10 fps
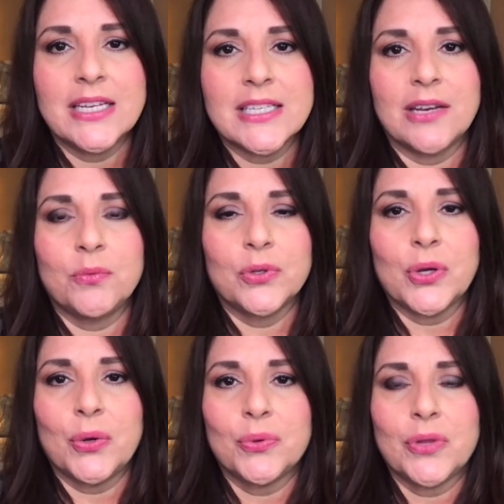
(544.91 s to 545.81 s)
and we'll
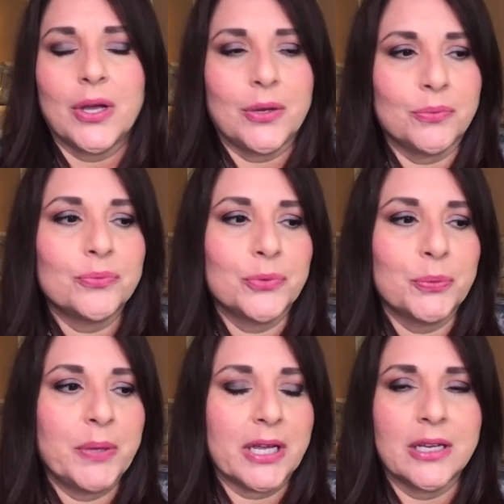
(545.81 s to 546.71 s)
go, uh, we'll
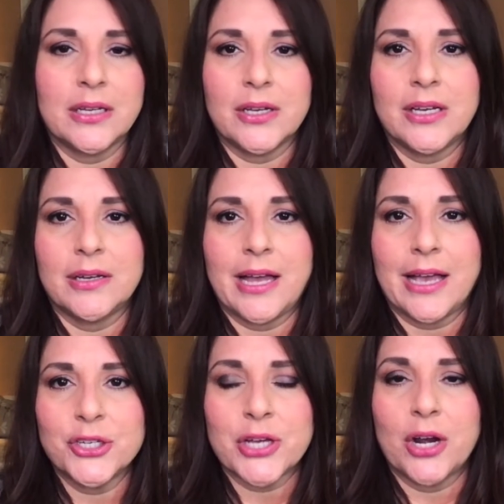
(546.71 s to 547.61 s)
pick a, a
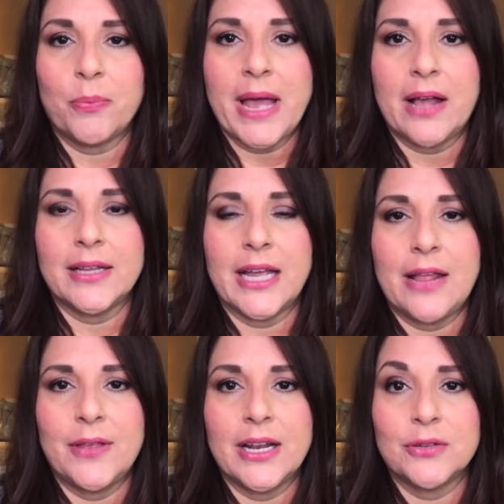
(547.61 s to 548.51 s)
eyeshadow palette
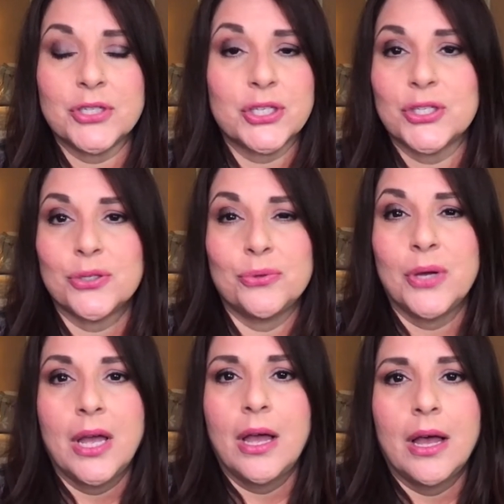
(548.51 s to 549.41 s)
and then I'll just do
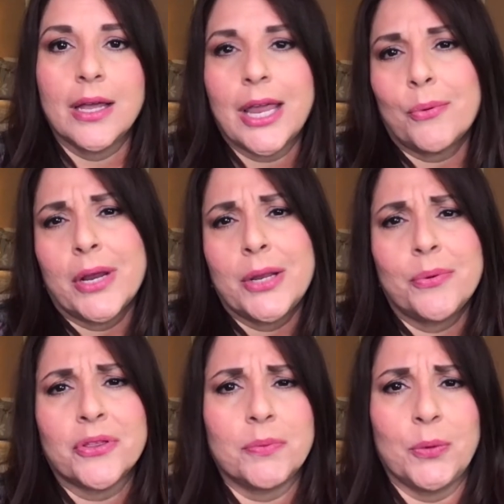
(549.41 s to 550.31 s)
a get ready
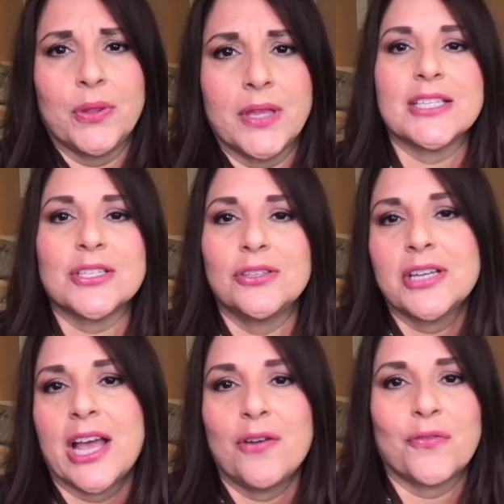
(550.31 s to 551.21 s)
with me with it. So look
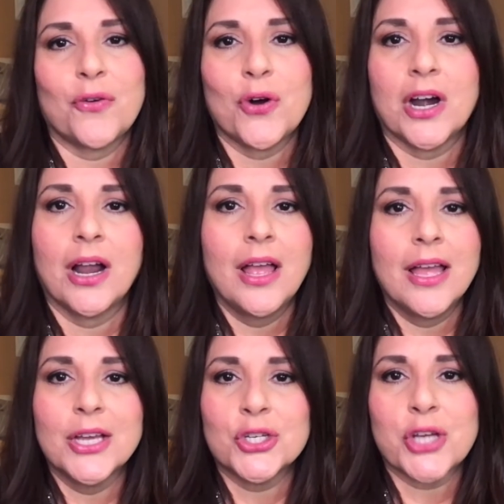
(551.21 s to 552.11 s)
out for
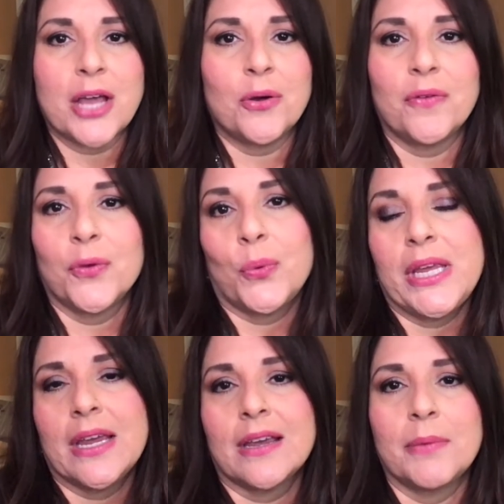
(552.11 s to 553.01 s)
shadow of the
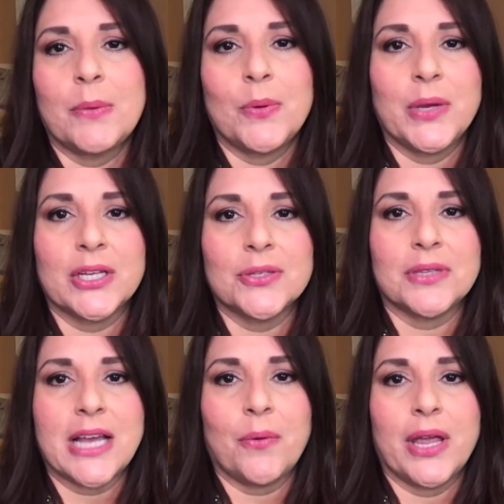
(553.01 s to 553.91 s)
week. Maybe we could do it
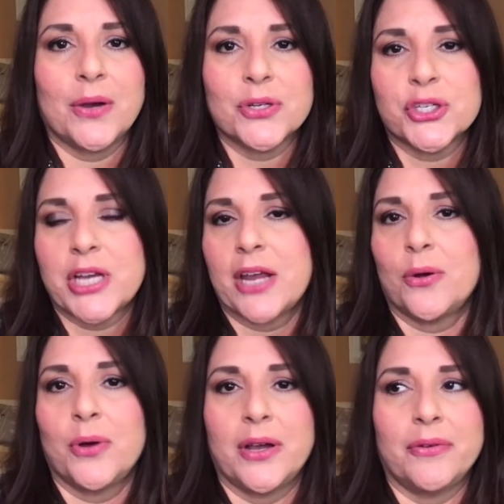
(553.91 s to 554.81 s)
that way or
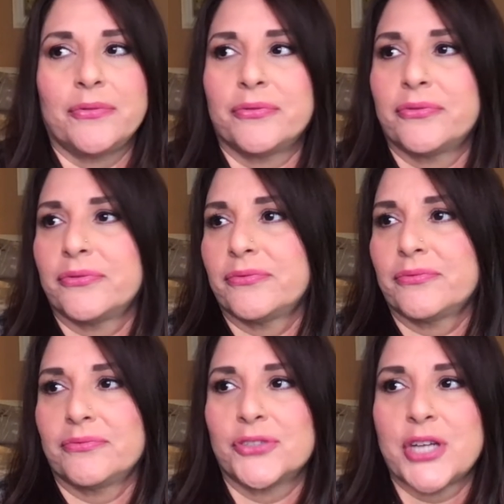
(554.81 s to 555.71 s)
shadow of,
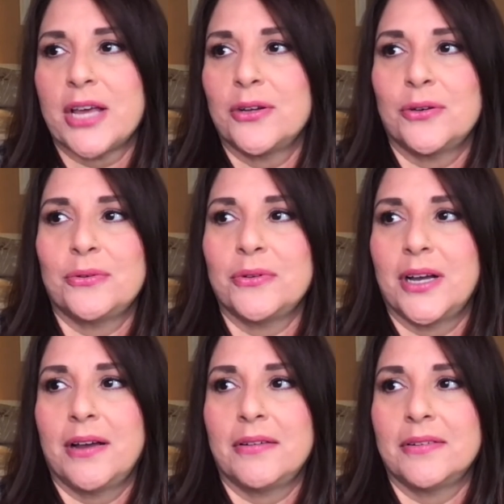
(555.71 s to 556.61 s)
shadow
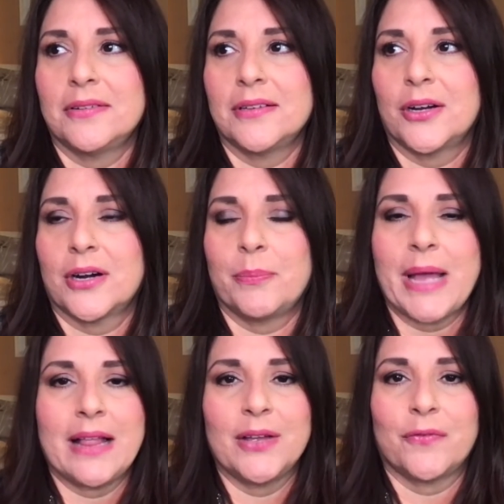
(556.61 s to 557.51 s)
uh, or a
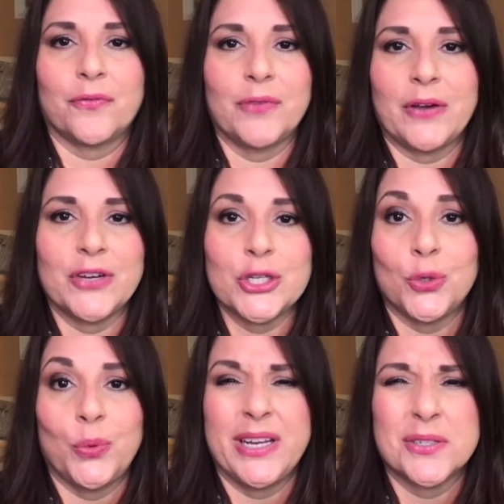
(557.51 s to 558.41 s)
palette every two
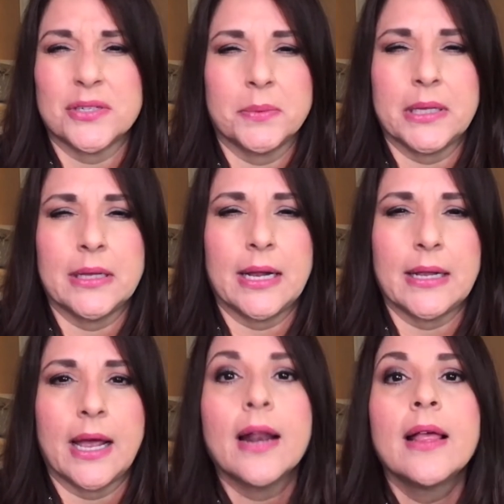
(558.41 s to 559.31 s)
weeks or something like
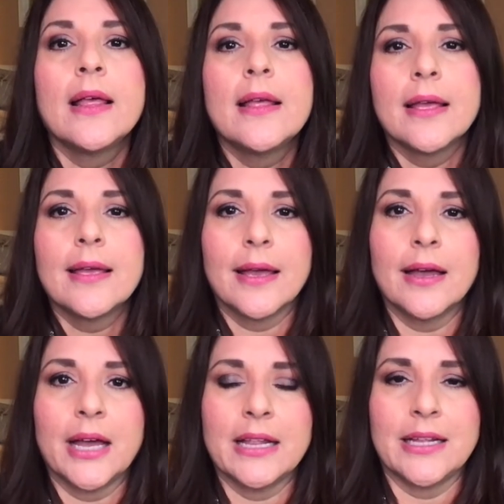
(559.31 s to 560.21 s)
that.
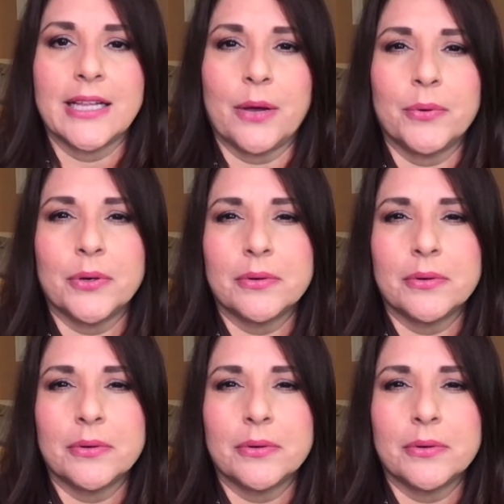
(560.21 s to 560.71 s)
Uh, I think that would